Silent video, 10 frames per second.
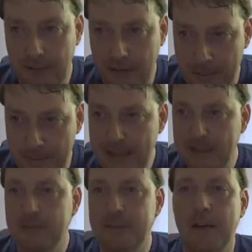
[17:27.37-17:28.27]
they make
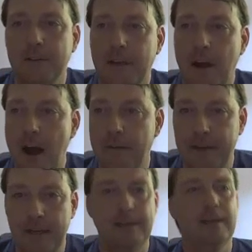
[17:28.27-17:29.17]
themselves a
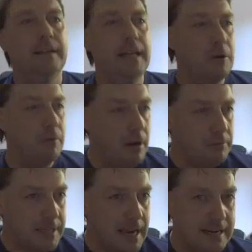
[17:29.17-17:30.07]
coffee, they go
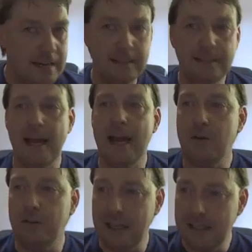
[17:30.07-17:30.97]
outside on the deck
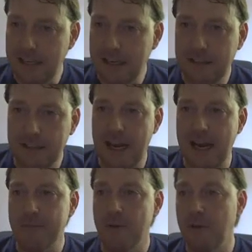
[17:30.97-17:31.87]
or they sit at the table,